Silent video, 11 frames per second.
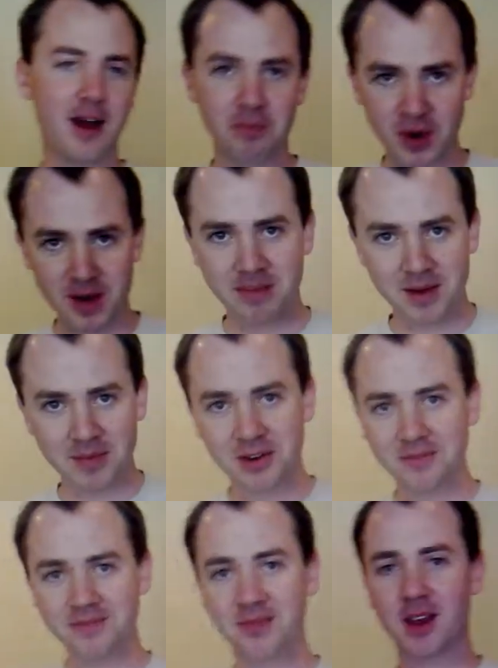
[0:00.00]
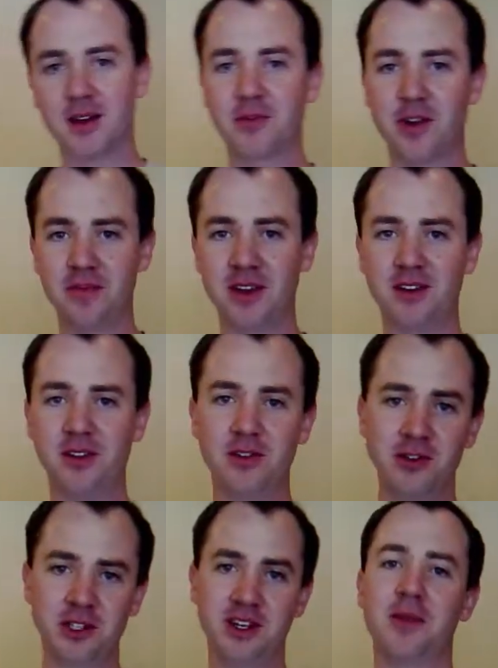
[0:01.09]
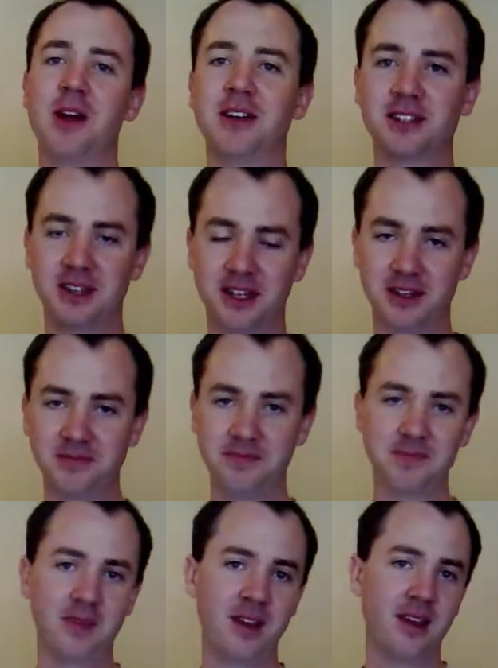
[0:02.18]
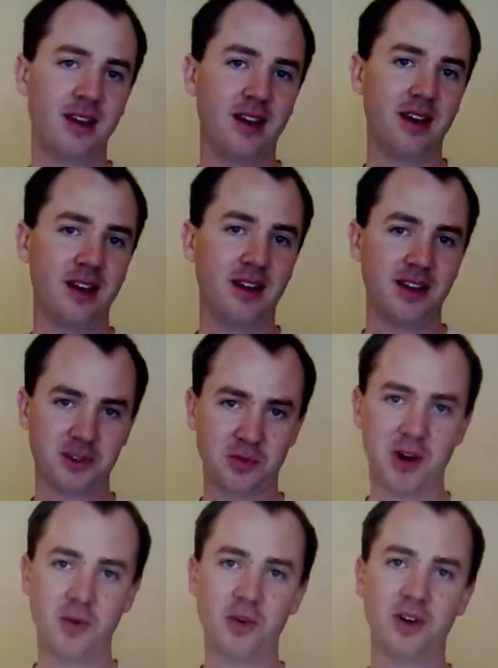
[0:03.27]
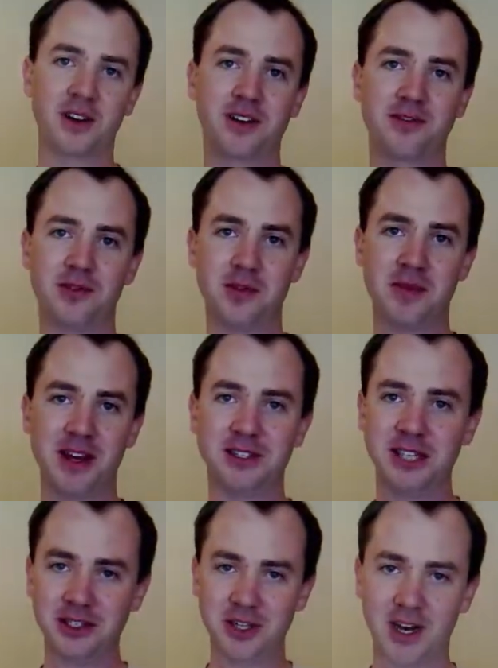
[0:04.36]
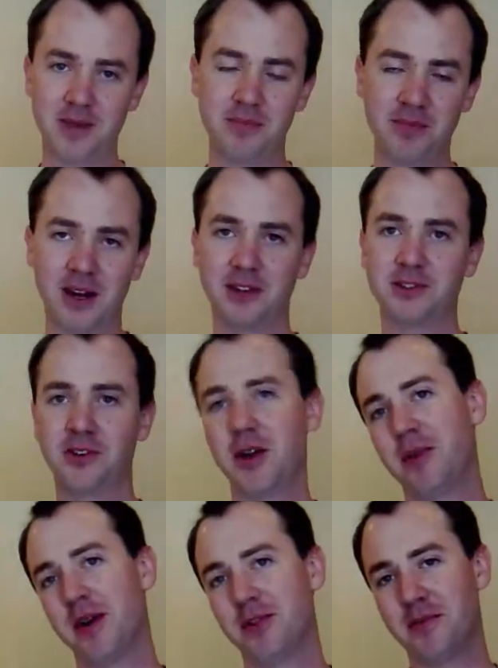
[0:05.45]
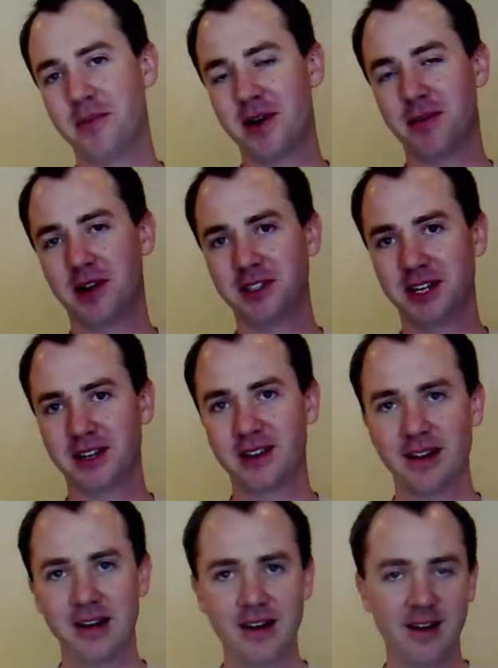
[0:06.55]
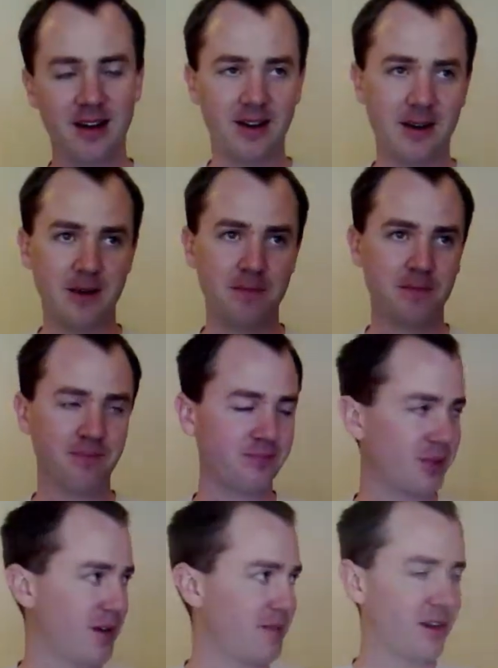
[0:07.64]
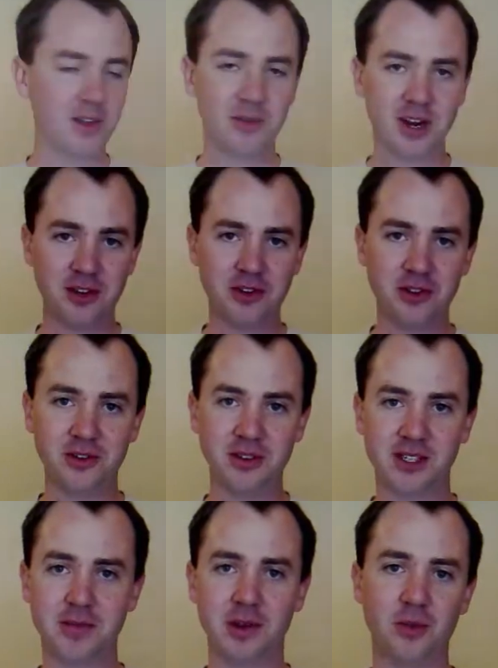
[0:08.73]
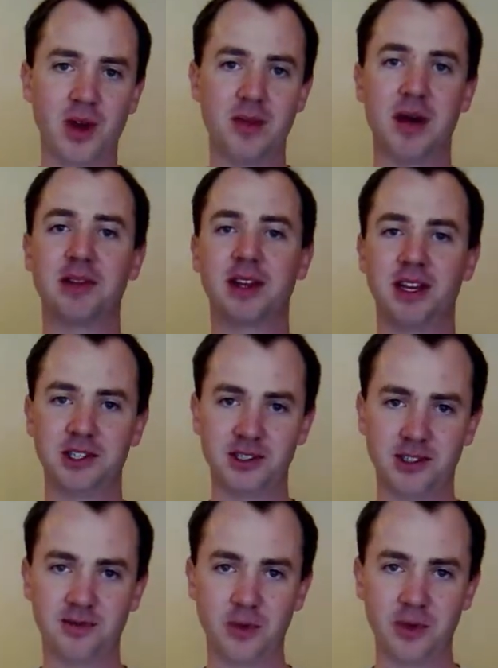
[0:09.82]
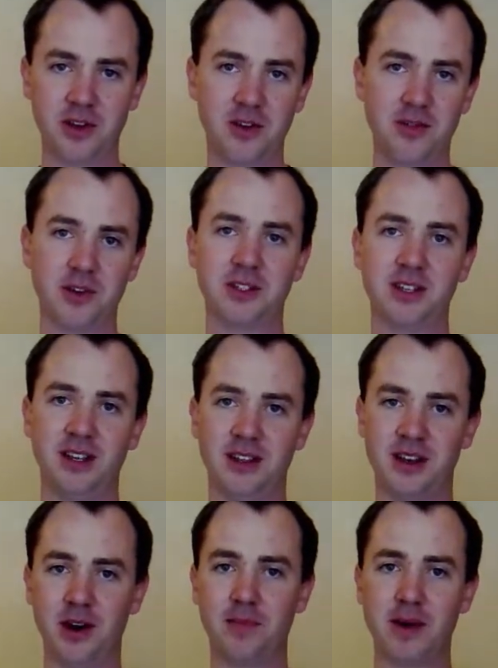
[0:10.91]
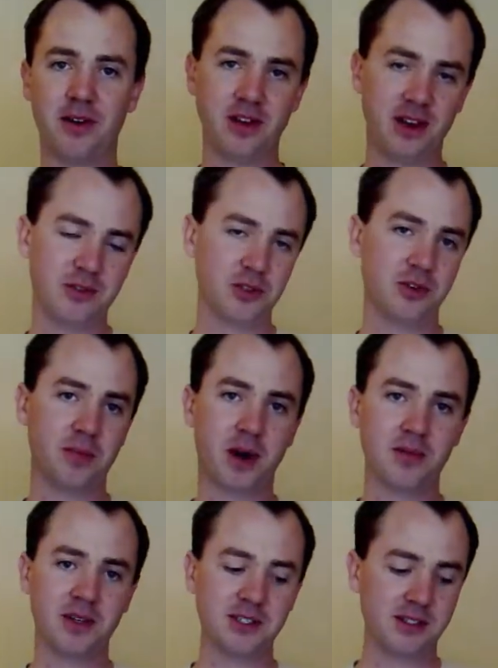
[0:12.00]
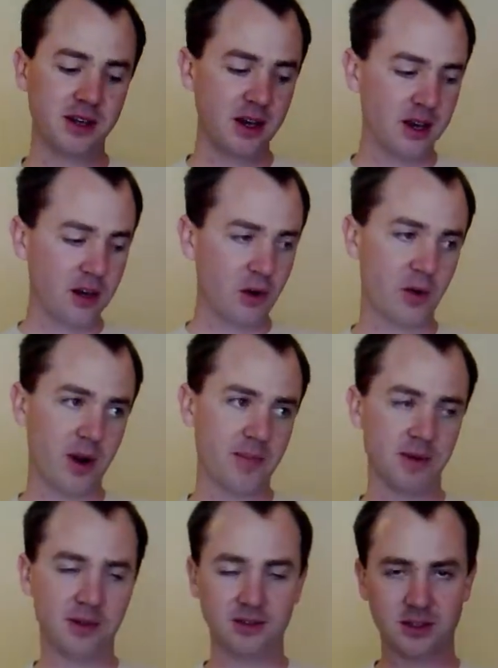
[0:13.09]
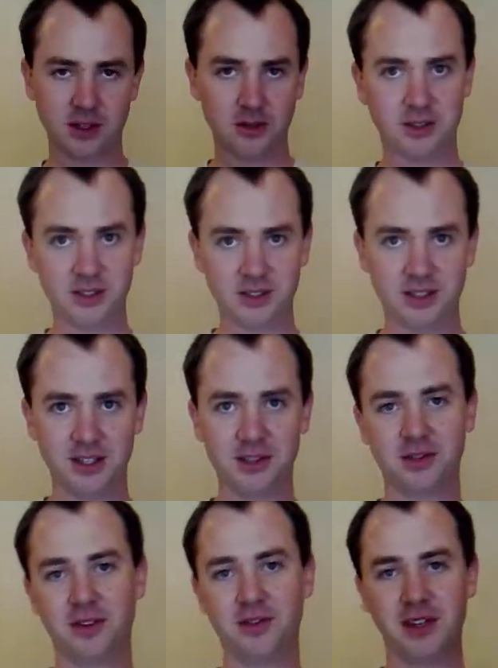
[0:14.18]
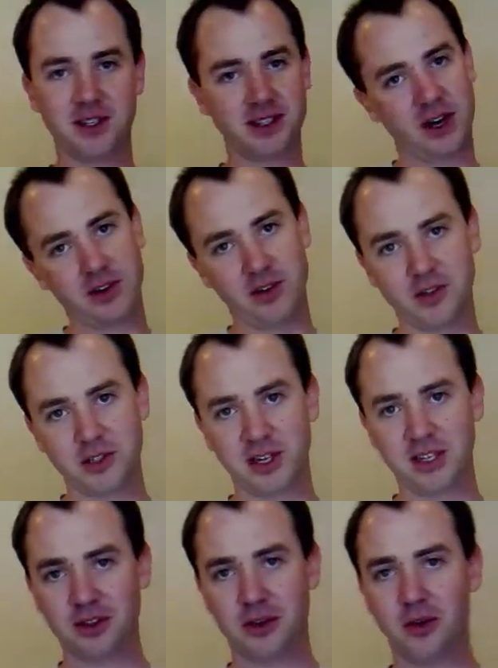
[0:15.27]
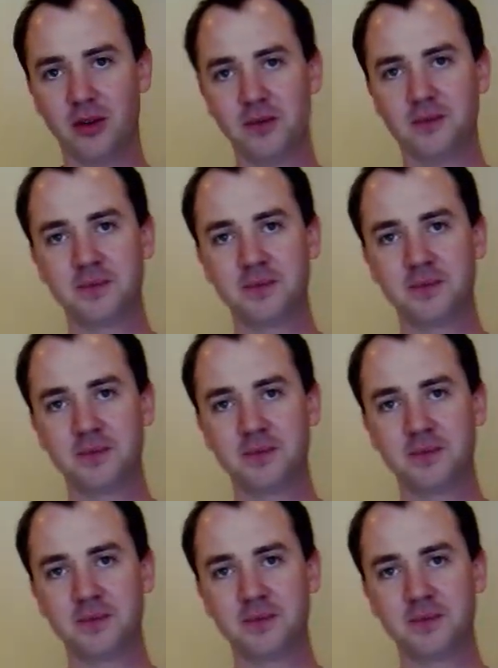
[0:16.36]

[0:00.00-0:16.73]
I'm Brett Bieber. I'm from the University of Nebraska-Lincoln, and that's where I work for my day job, but I also help out with the PAIR project. Primarily what I do is I build web applications for the university that help out individual departments, or I build solutions that serve the entire university as a whole.